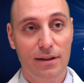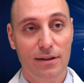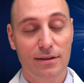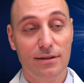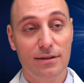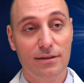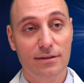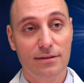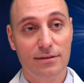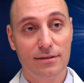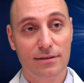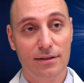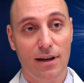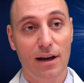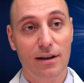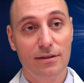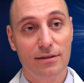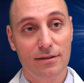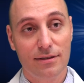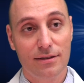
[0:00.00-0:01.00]
There's
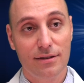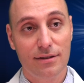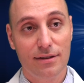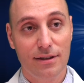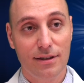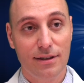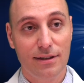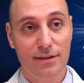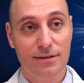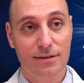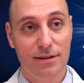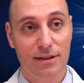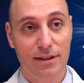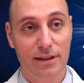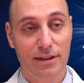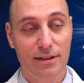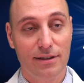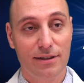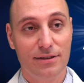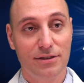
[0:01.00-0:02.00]
other things
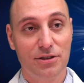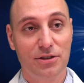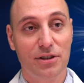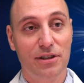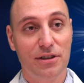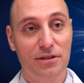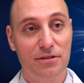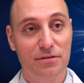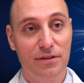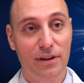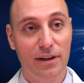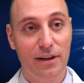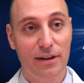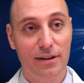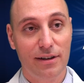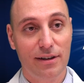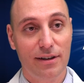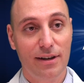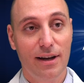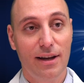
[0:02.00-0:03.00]
like a trigger
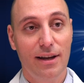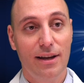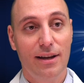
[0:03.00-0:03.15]
finger,